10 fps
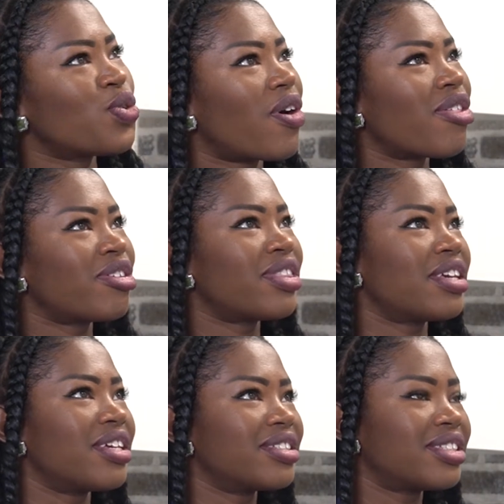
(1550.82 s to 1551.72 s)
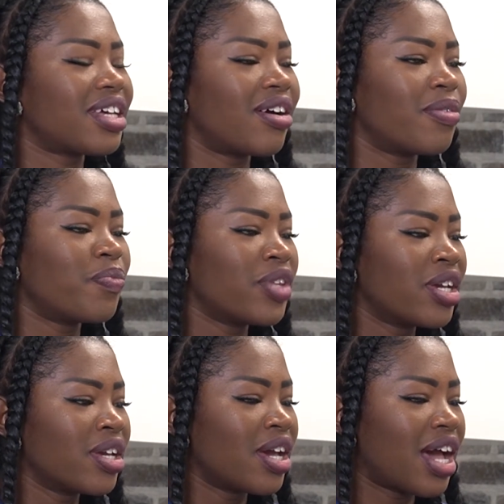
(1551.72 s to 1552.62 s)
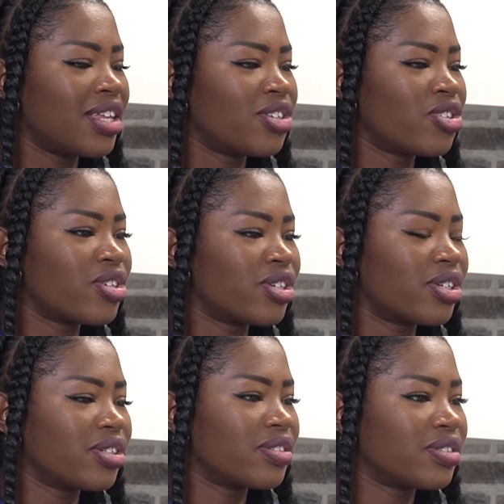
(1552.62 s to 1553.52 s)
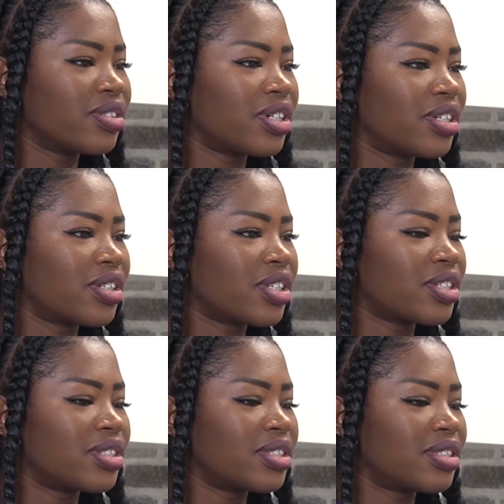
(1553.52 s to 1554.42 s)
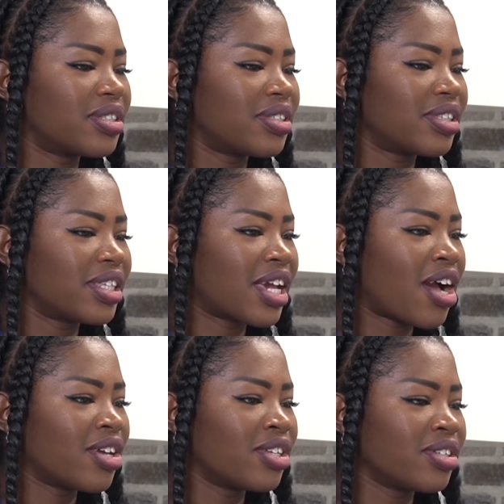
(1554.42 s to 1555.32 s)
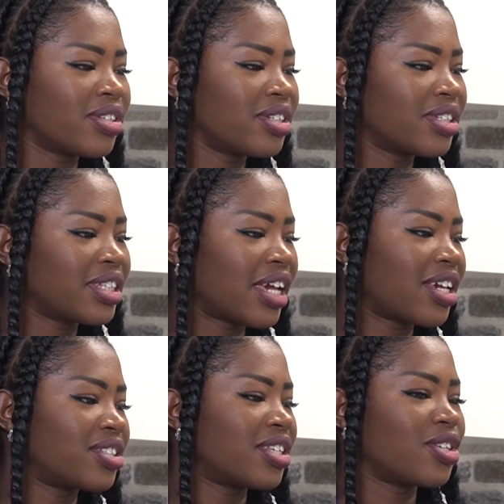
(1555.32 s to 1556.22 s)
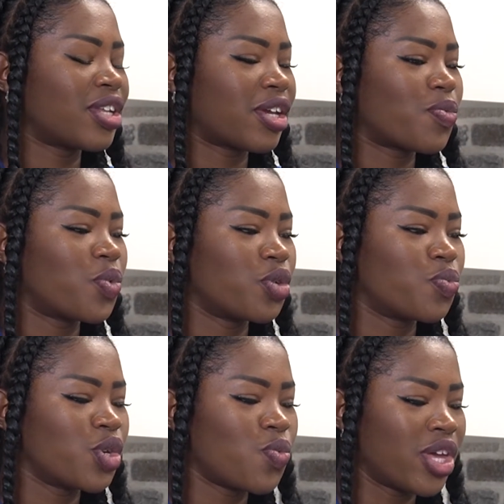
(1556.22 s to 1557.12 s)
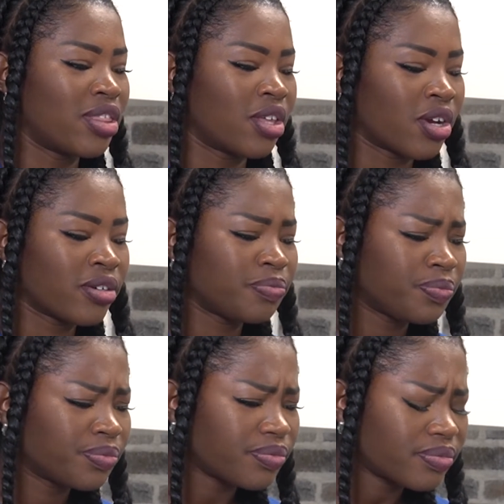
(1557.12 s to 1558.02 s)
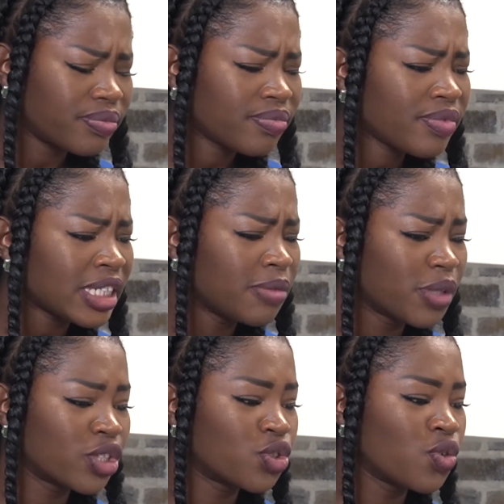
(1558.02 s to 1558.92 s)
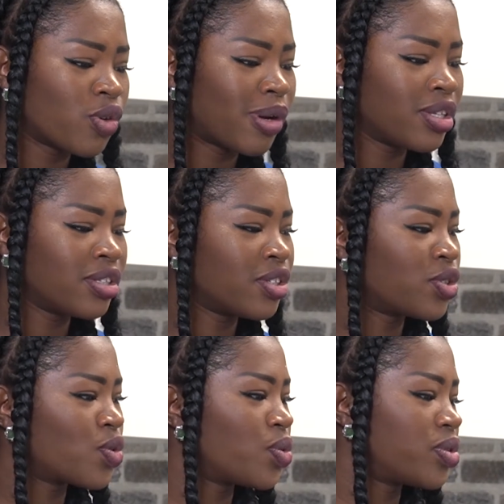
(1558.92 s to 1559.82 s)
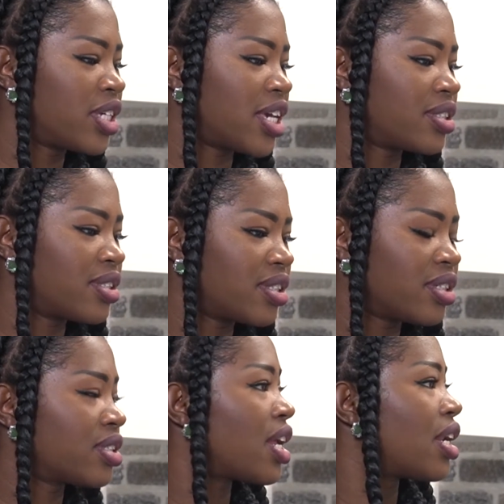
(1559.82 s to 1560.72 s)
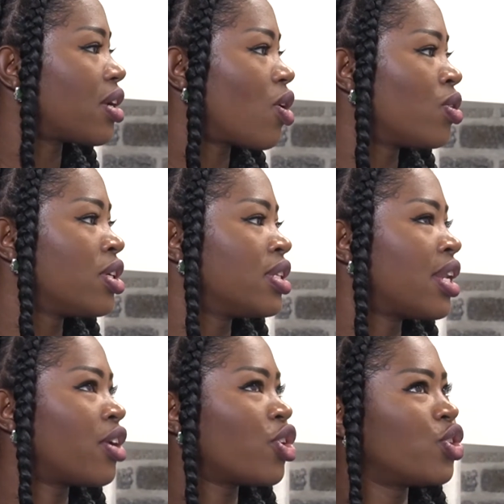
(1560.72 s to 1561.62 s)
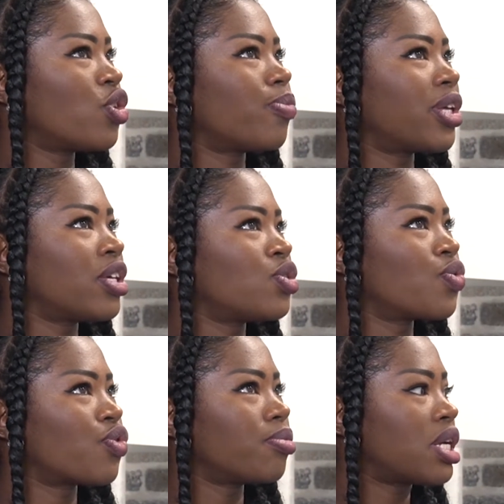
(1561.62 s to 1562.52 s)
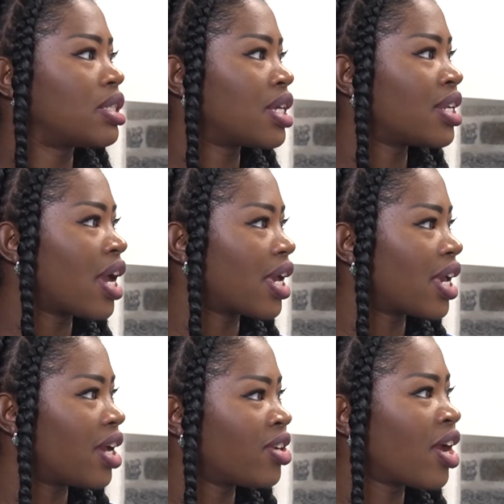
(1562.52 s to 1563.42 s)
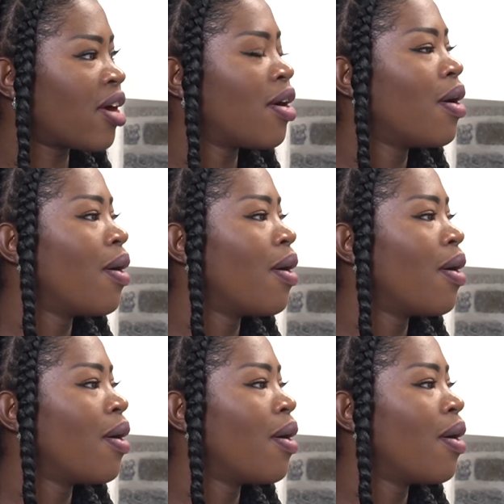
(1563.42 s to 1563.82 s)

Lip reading: you other things. I learned, because they kind of, like I said, like when we went there, because normally the school it's not Ethiopia, they took from Tanzania and Kenya,